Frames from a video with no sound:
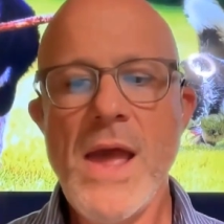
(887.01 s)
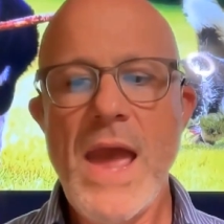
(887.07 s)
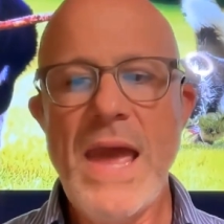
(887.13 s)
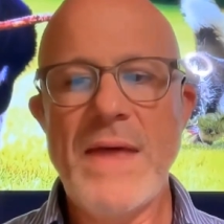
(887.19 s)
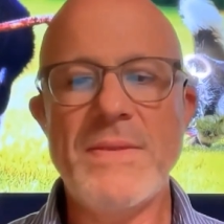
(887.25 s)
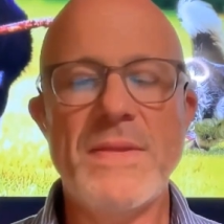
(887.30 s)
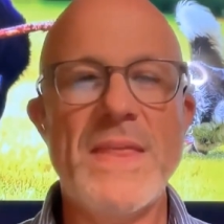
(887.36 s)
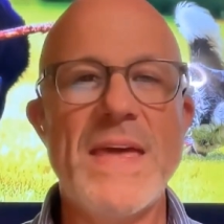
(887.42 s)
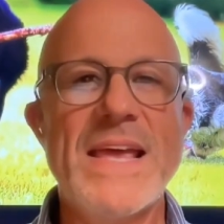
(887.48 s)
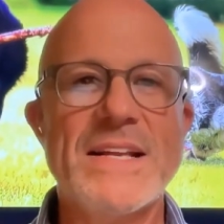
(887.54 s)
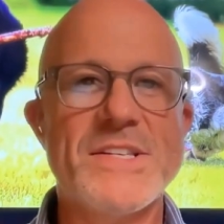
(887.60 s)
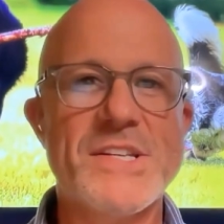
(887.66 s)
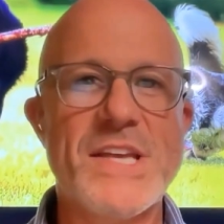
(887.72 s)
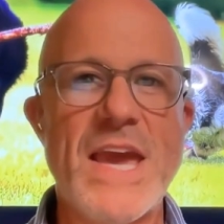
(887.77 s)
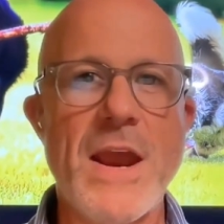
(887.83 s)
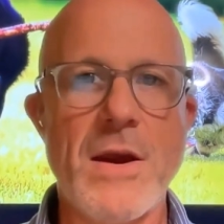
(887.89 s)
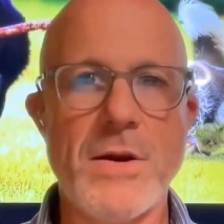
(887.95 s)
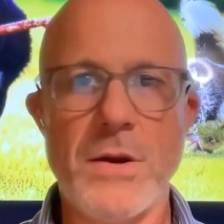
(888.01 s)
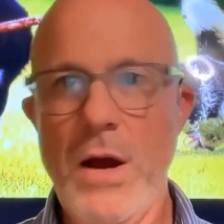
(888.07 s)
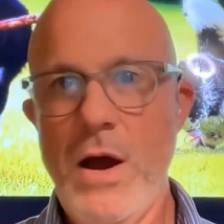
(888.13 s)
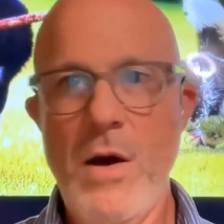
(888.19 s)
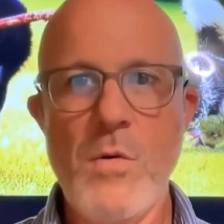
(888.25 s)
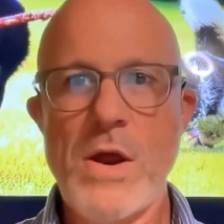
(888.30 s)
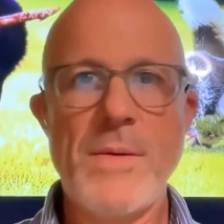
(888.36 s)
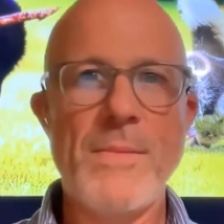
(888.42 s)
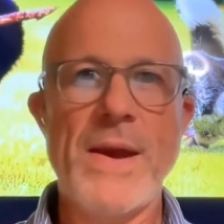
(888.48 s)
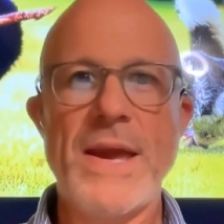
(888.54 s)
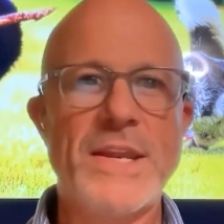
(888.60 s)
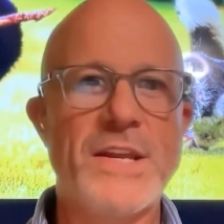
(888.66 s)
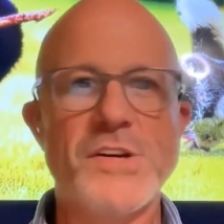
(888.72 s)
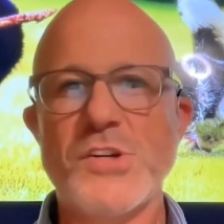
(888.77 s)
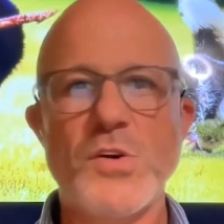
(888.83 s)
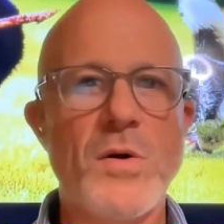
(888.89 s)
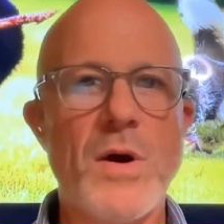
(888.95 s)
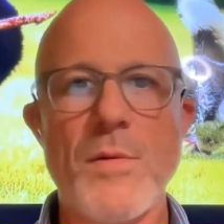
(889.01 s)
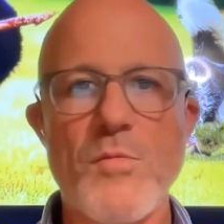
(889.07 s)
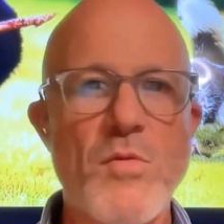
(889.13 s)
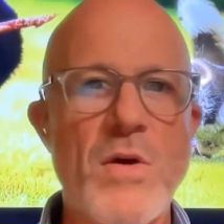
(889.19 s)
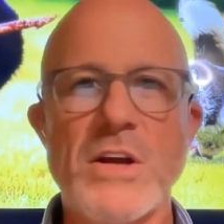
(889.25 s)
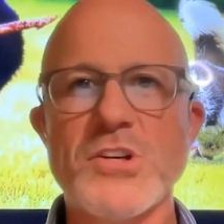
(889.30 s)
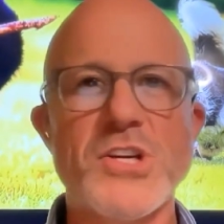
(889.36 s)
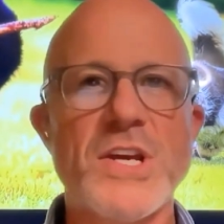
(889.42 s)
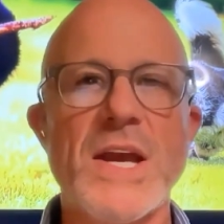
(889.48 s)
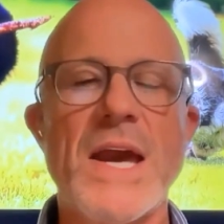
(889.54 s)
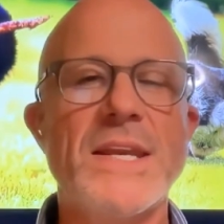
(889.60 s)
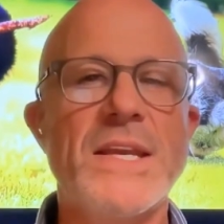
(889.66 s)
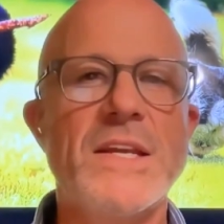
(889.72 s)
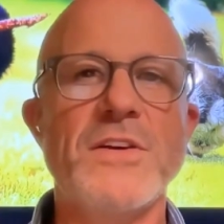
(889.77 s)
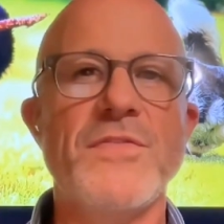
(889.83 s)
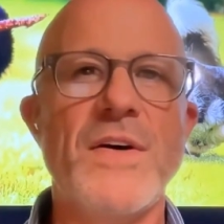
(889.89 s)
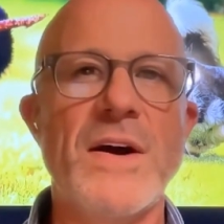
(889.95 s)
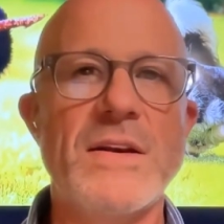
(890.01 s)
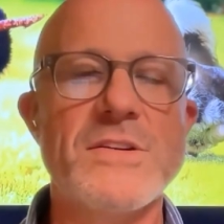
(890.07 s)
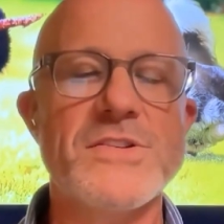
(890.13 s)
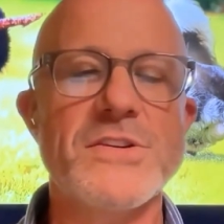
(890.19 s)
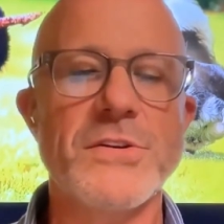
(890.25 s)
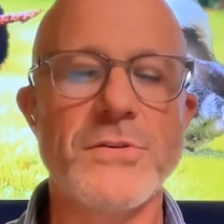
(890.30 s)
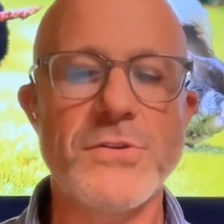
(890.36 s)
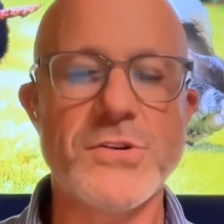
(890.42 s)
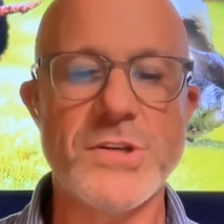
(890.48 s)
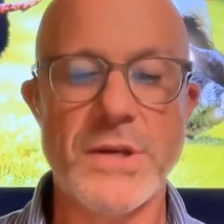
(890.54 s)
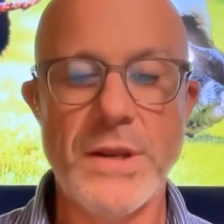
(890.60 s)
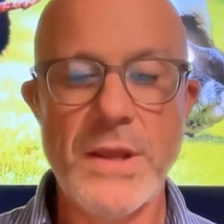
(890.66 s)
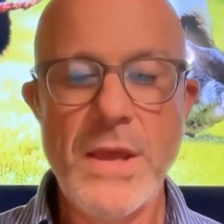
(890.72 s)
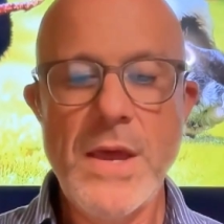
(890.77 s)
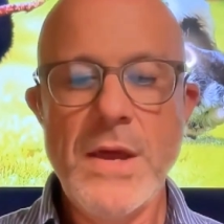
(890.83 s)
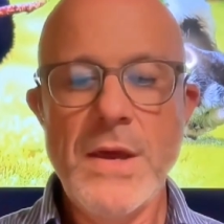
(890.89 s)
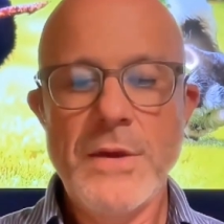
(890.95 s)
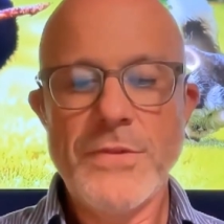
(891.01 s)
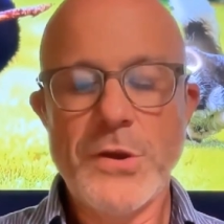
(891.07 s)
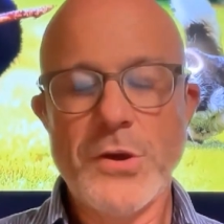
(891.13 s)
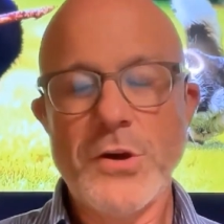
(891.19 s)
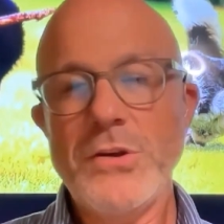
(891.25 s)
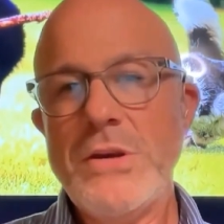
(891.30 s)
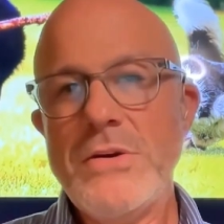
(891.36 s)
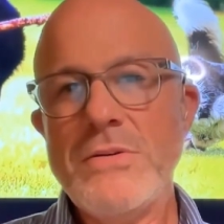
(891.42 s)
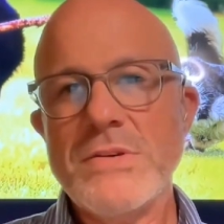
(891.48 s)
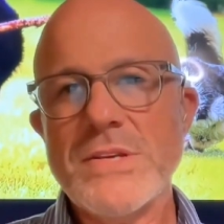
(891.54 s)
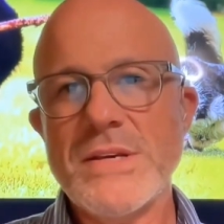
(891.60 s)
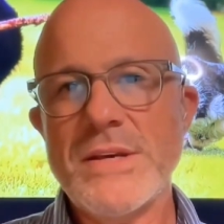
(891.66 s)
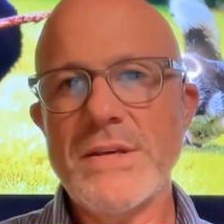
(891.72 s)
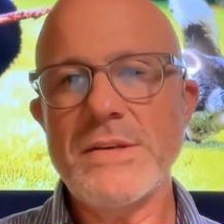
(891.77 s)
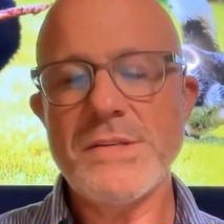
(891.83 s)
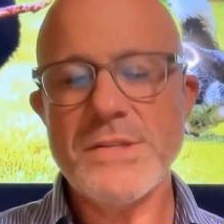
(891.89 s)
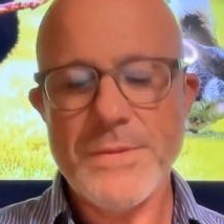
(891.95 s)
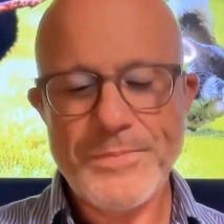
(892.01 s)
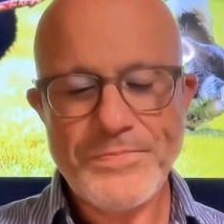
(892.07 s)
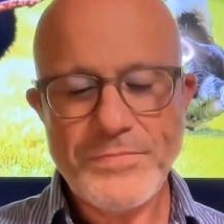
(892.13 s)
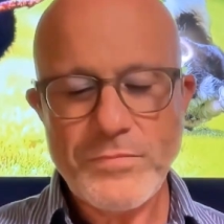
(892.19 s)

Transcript: And then they get scared. Oh, what am I going to do? I'm rushing. I need to find a solution. The good news is